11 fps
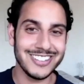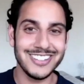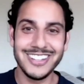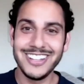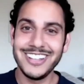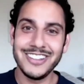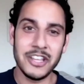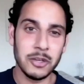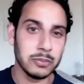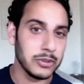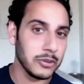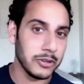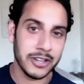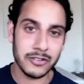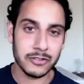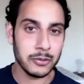and they
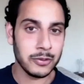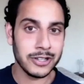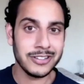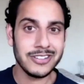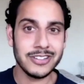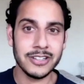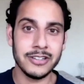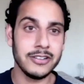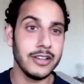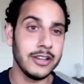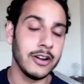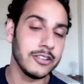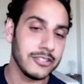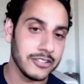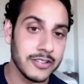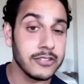employ everyone. And
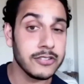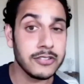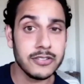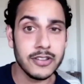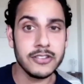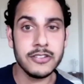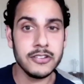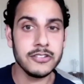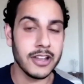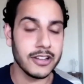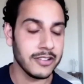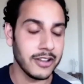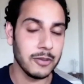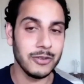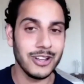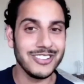honestly, that's the exact
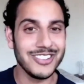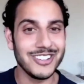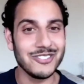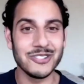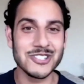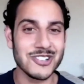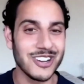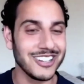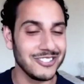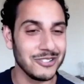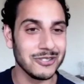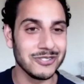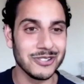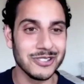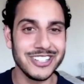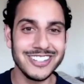timeline that we're trying to
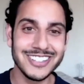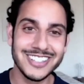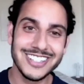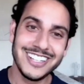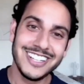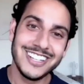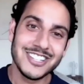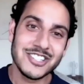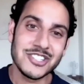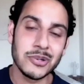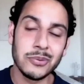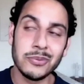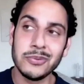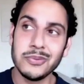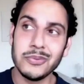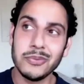avoid.
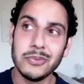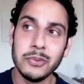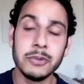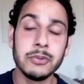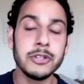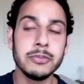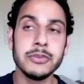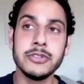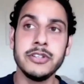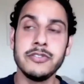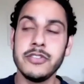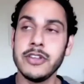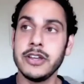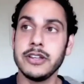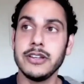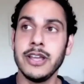So we really believe
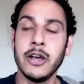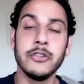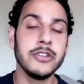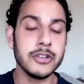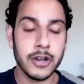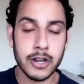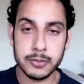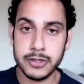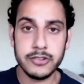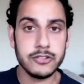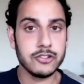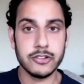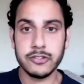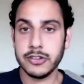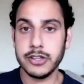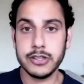that healthy economies,
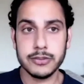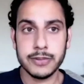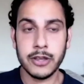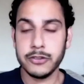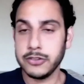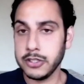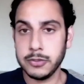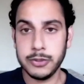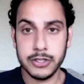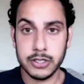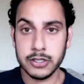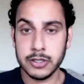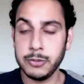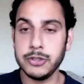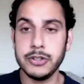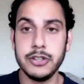just like healthy
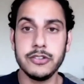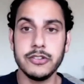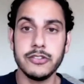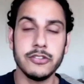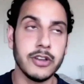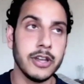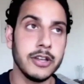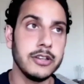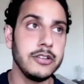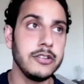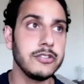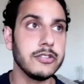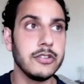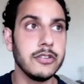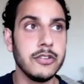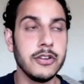communities and societies,
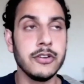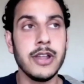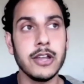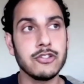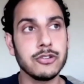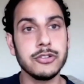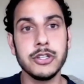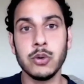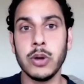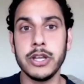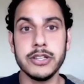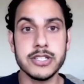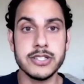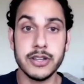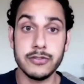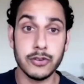they're naturally quite
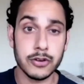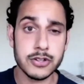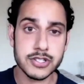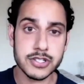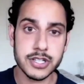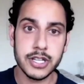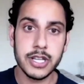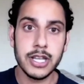diverse.